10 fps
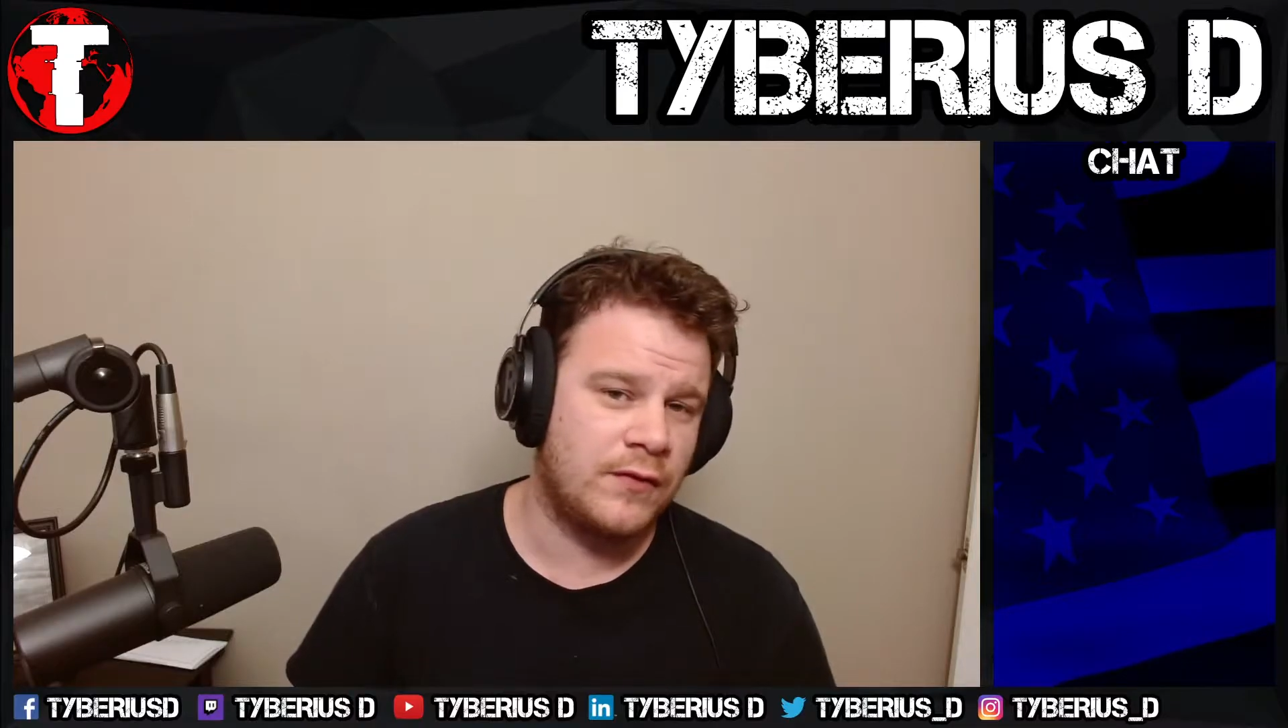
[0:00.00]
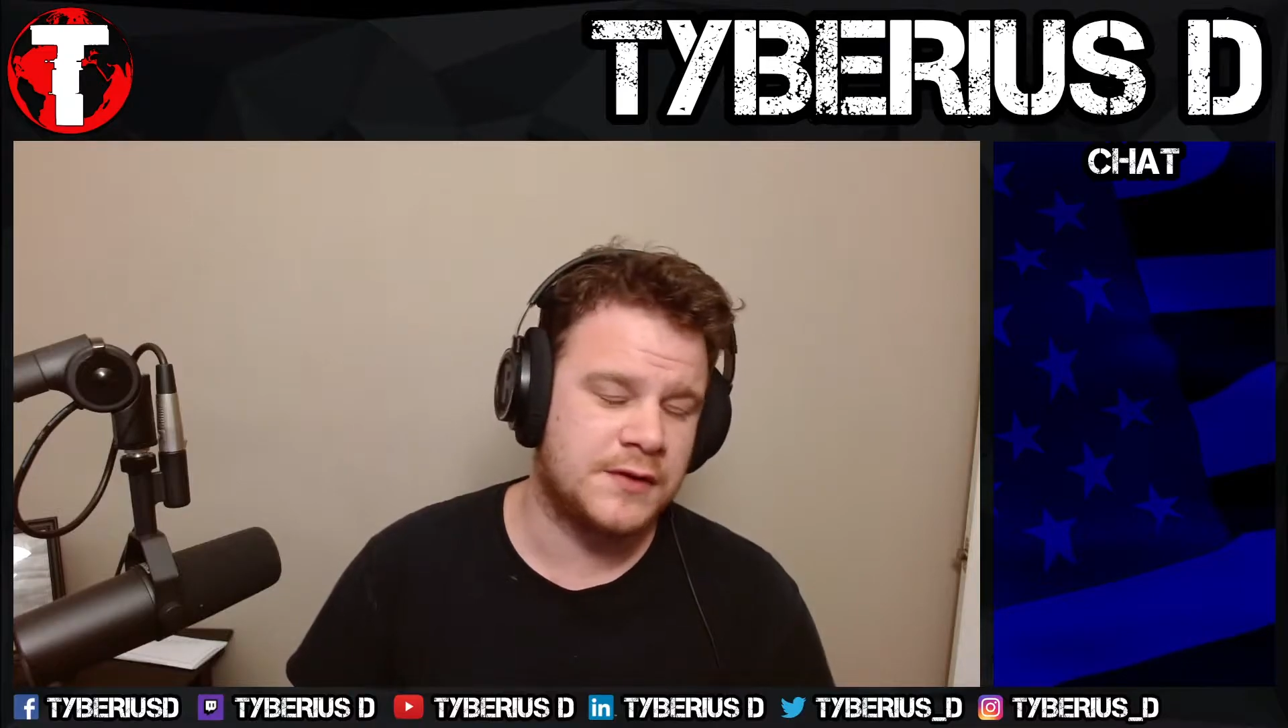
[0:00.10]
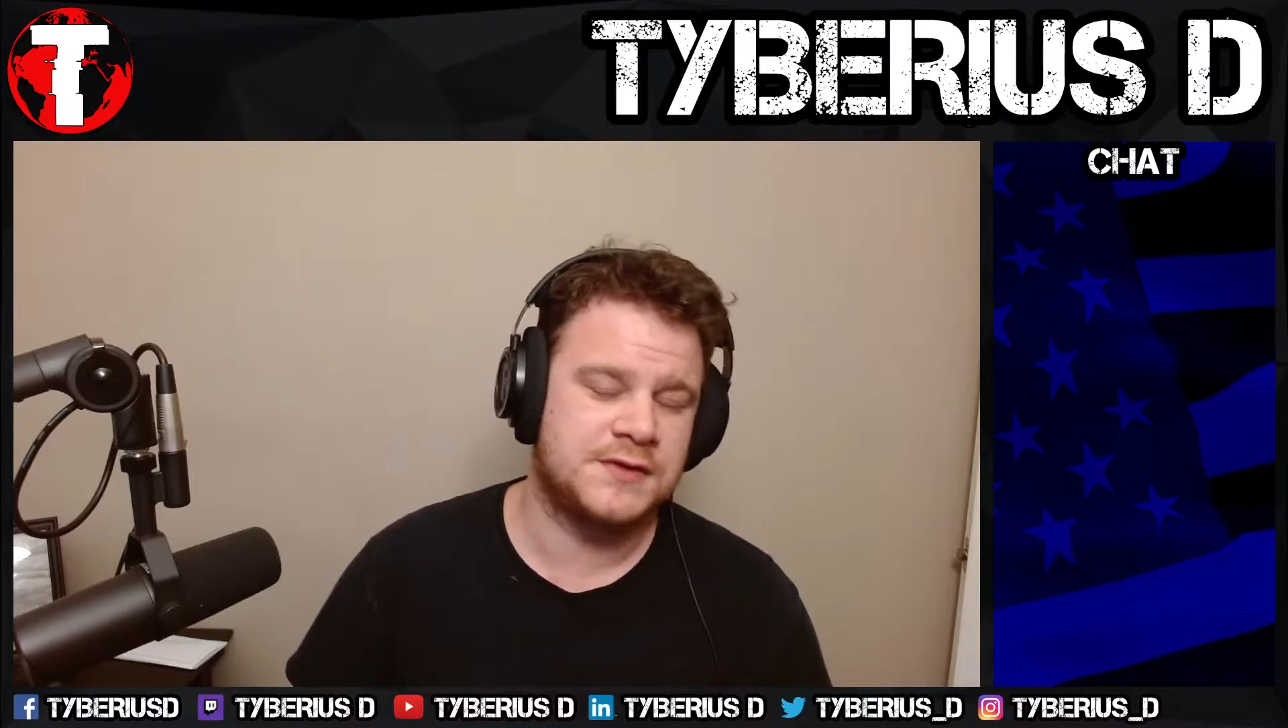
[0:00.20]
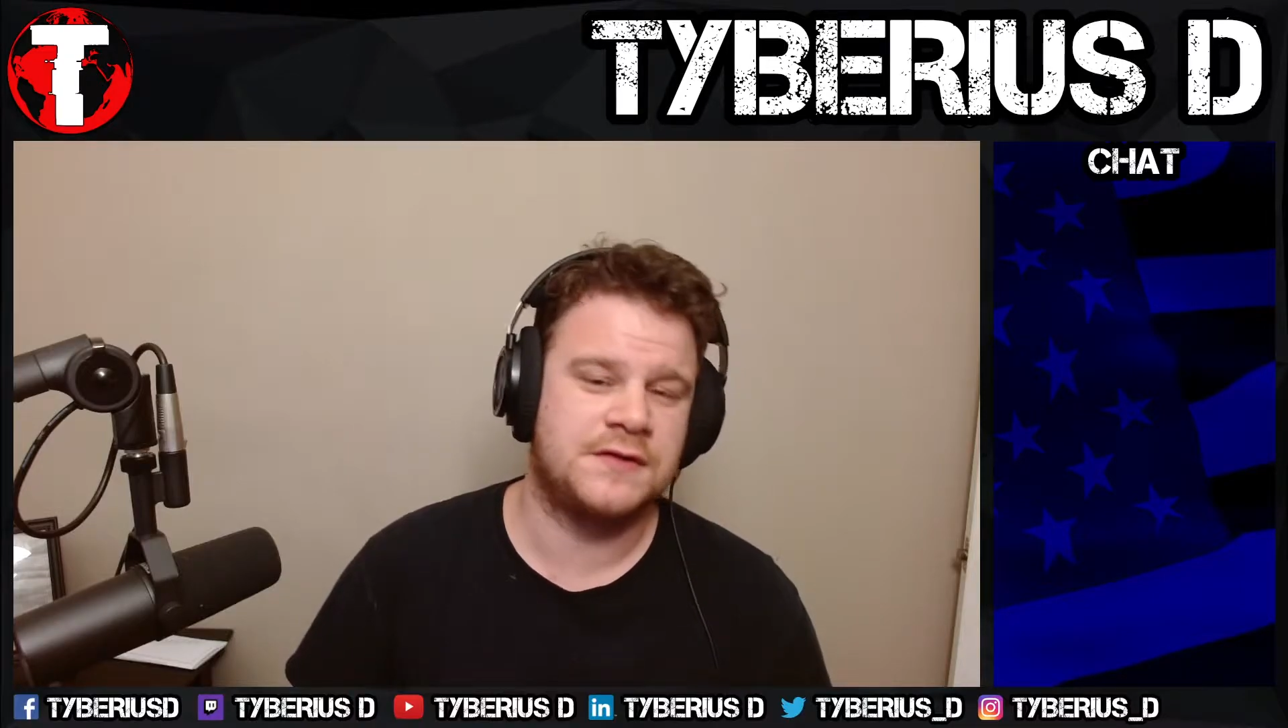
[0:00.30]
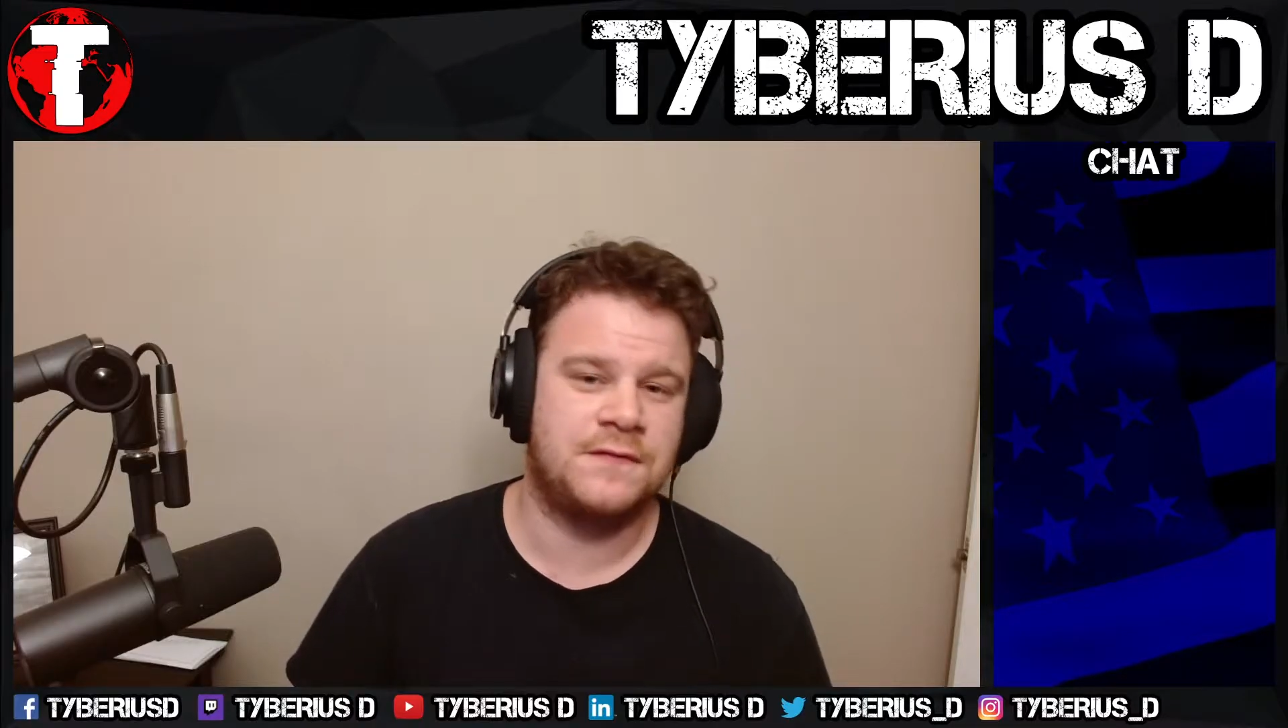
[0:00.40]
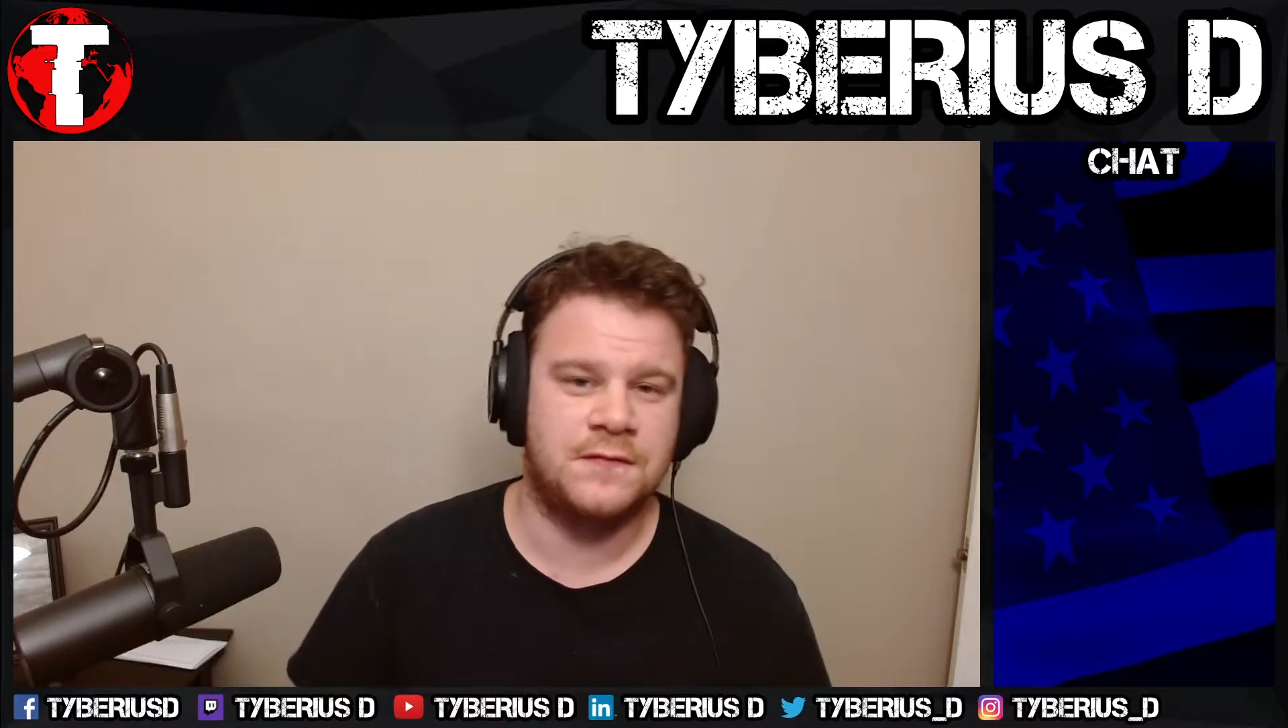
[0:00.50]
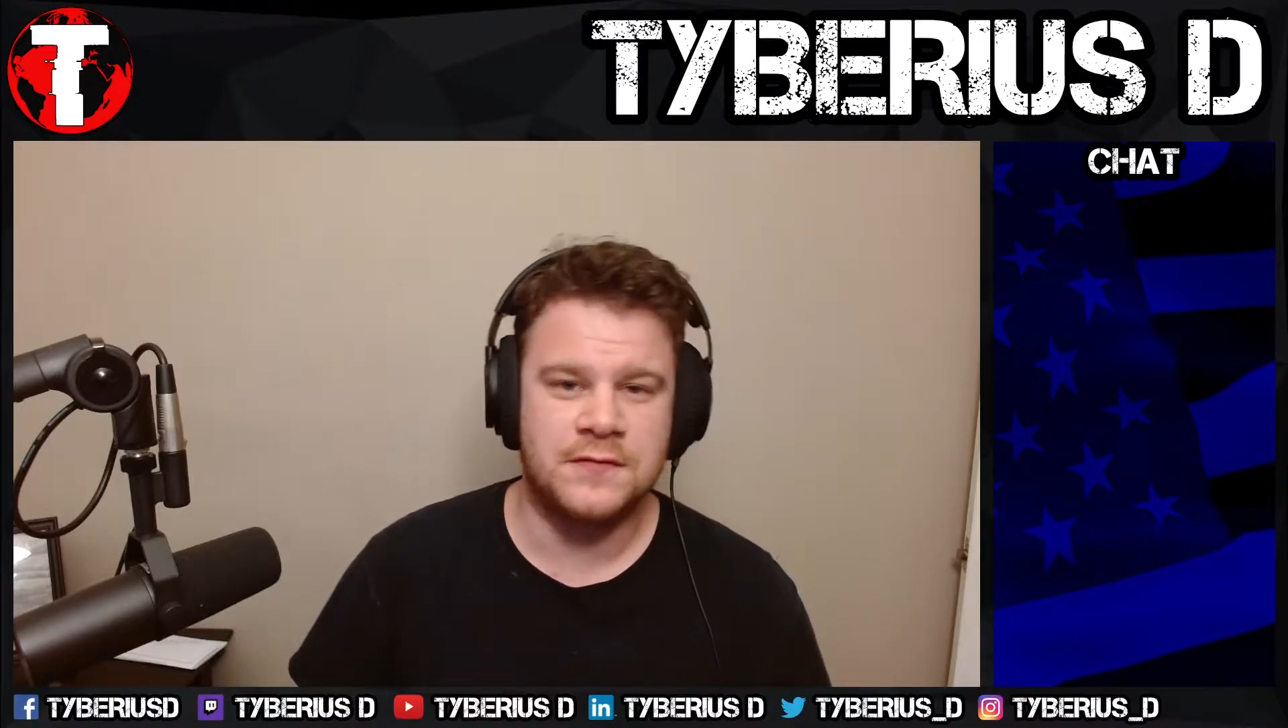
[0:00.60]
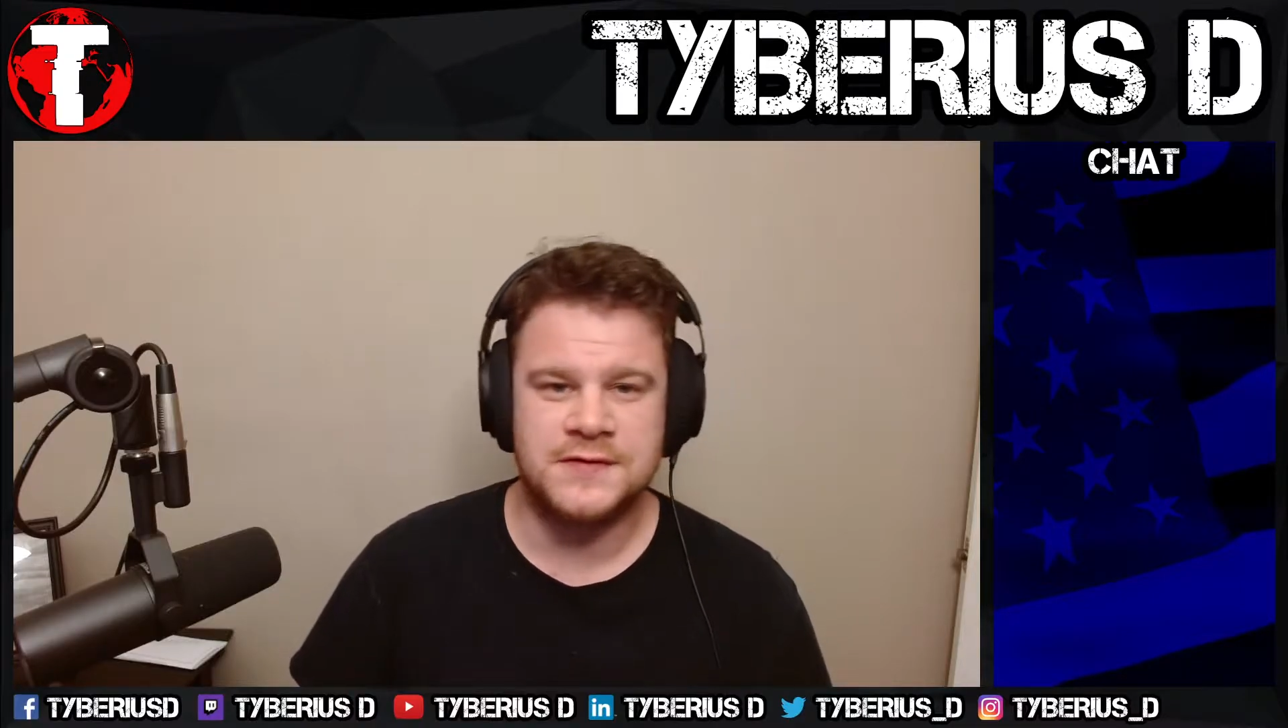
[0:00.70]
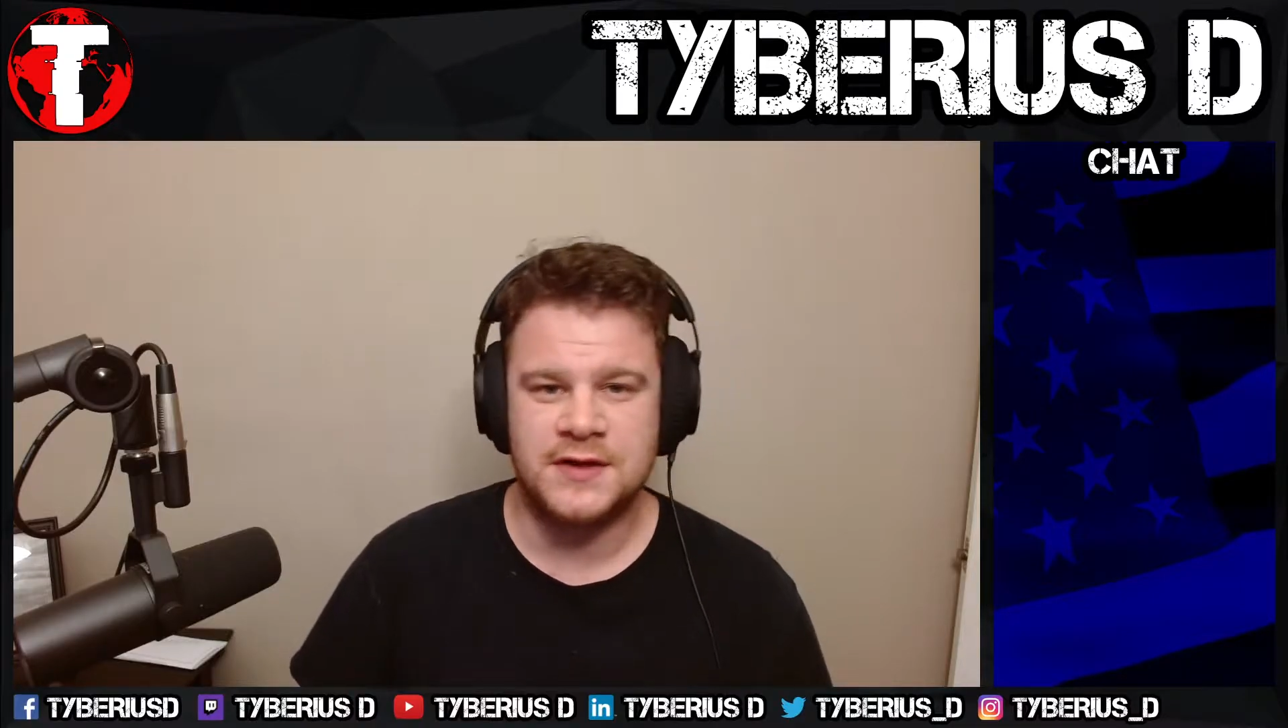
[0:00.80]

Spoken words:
wants to force